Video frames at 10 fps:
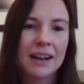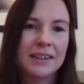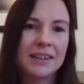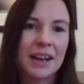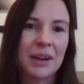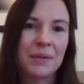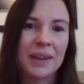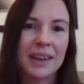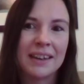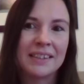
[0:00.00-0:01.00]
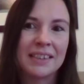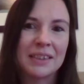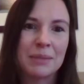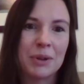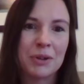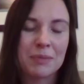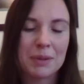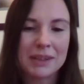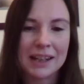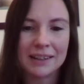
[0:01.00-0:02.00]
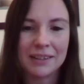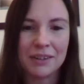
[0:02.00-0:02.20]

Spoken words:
Now, in the poem The Botanic